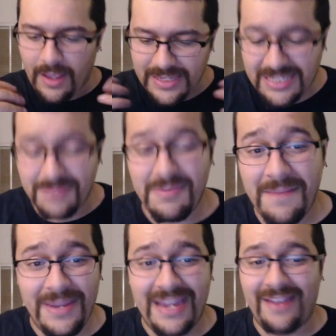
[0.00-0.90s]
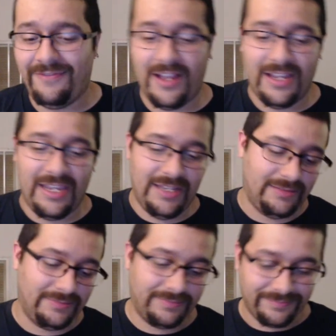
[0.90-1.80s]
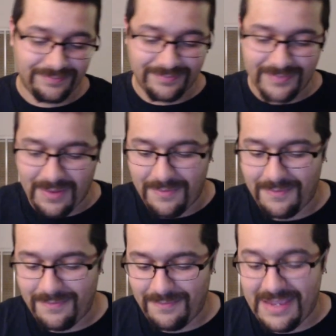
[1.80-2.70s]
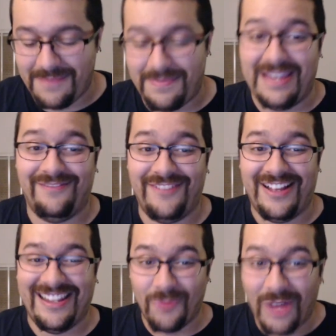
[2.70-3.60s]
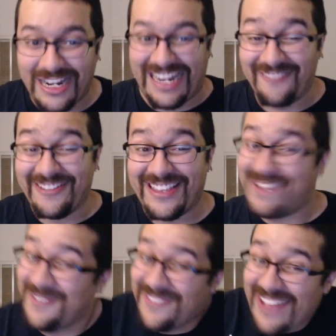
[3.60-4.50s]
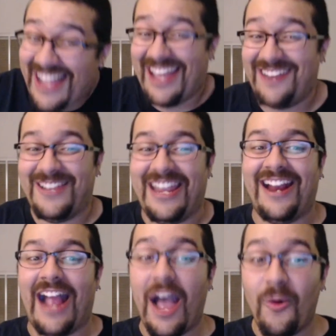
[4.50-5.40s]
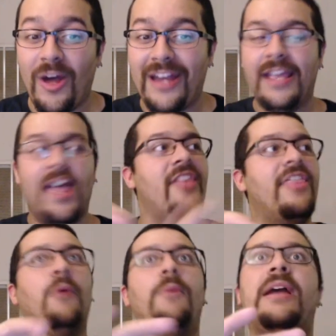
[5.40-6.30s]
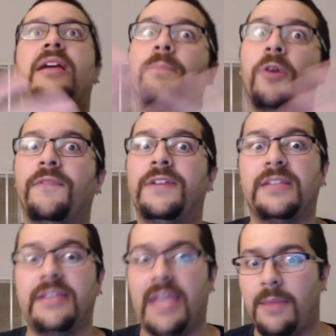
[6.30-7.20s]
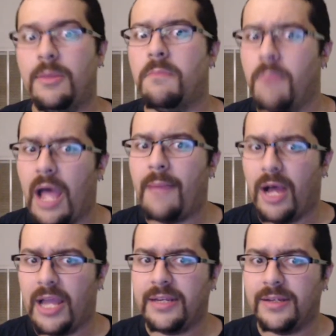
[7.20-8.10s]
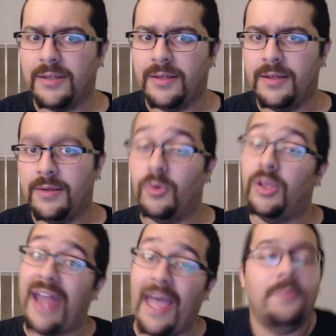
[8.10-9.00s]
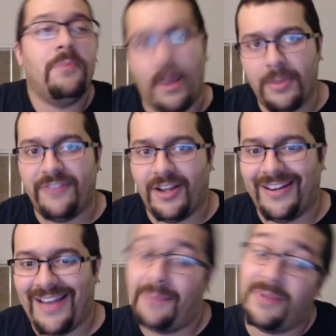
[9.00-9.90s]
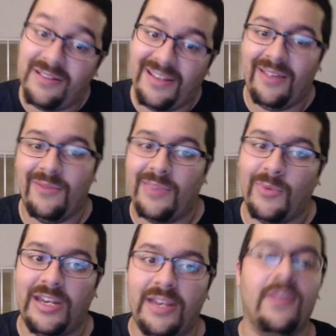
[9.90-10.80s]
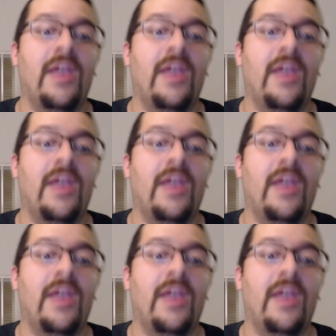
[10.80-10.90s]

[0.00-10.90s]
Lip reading: This is me being fucking wanting everything. But fuck, I don't care. That would make a perfect game in my mind. Will it happen? Probably fucking not. But that's what it is.